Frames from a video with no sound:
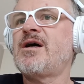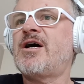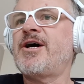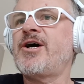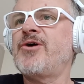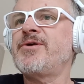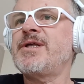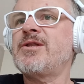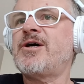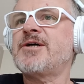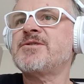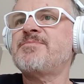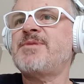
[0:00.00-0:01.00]
I only
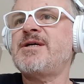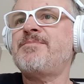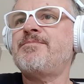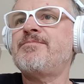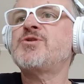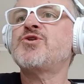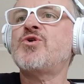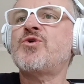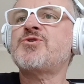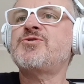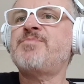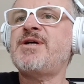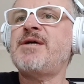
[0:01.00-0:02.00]
like to talk
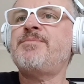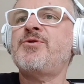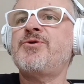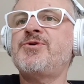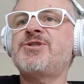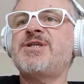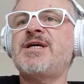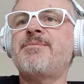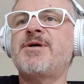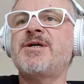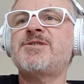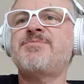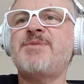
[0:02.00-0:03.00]
to people who share
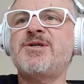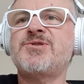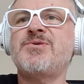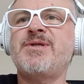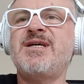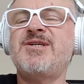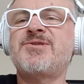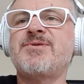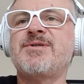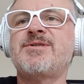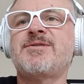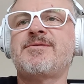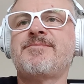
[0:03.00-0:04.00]
my special
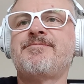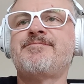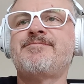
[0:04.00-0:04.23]
interests.